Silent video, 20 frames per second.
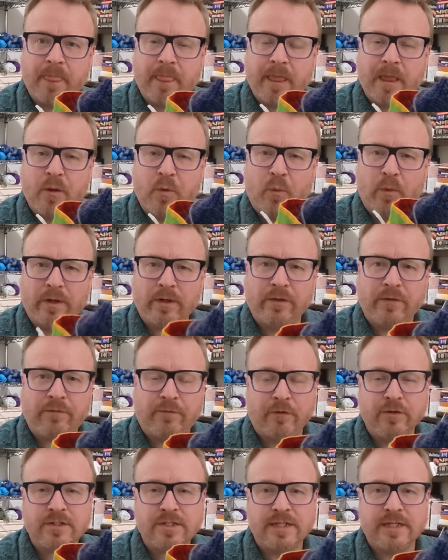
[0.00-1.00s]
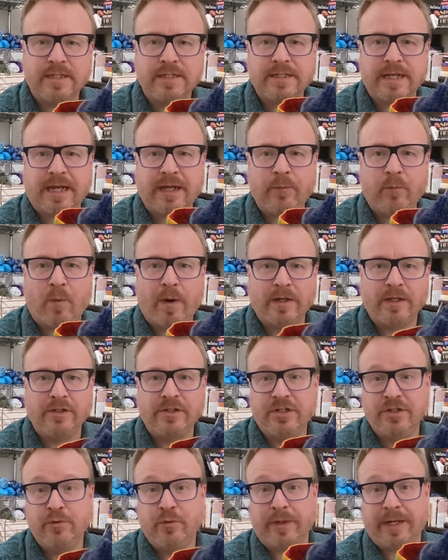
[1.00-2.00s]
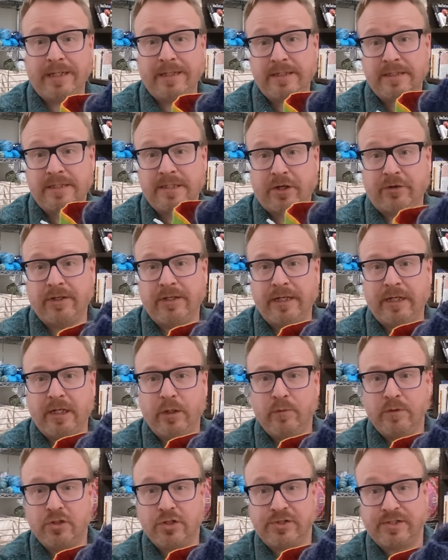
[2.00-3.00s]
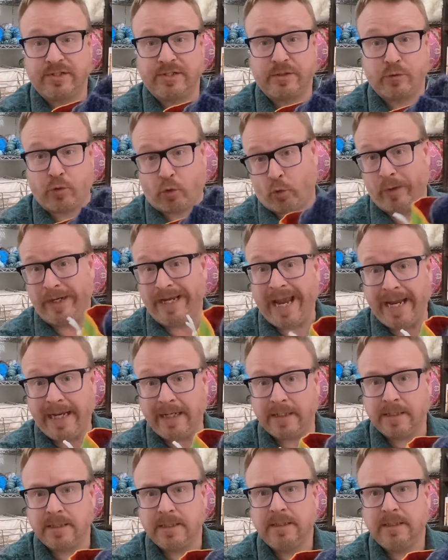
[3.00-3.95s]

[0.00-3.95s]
of the first things I wanted to do when I started knitting was just create.